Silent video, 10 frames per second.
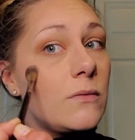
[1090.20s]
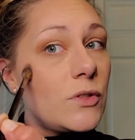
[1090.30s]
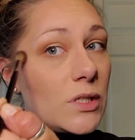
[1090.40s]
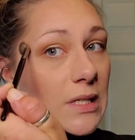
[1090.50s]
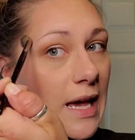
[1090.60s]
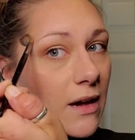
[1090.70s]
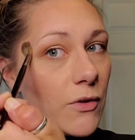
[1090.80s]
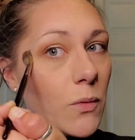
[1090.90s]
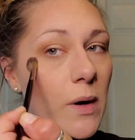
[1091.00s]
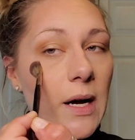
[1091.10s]
Just
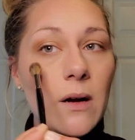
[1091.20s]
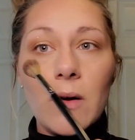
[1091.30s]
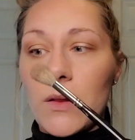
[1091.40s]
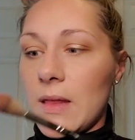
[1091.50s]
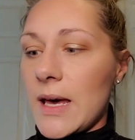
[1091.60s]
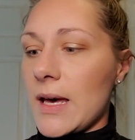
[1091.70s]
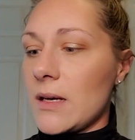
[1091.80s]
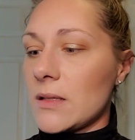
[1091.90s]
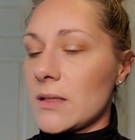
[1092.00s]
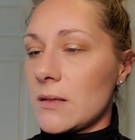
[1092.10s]
everywhere
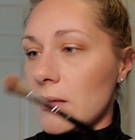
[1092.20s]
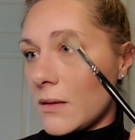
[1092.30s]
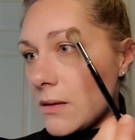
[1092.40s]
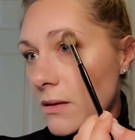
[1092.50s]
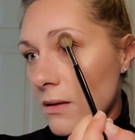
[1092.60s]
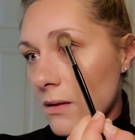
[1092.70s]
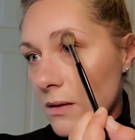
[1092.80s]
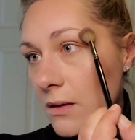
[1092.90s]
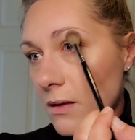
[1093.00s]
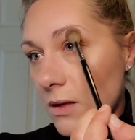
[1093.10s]
that
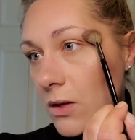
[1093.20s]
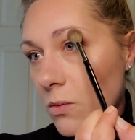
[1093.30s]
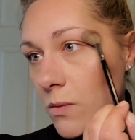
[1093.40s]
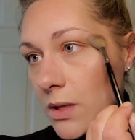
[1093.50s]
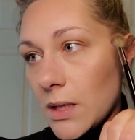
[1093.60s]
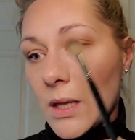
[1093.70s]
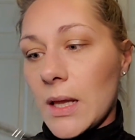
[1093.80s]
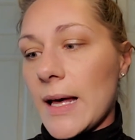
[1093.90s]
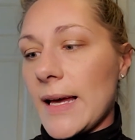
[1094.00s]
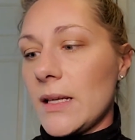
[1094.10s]
you want the
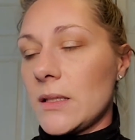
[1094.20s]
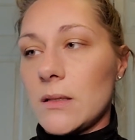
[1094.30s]
light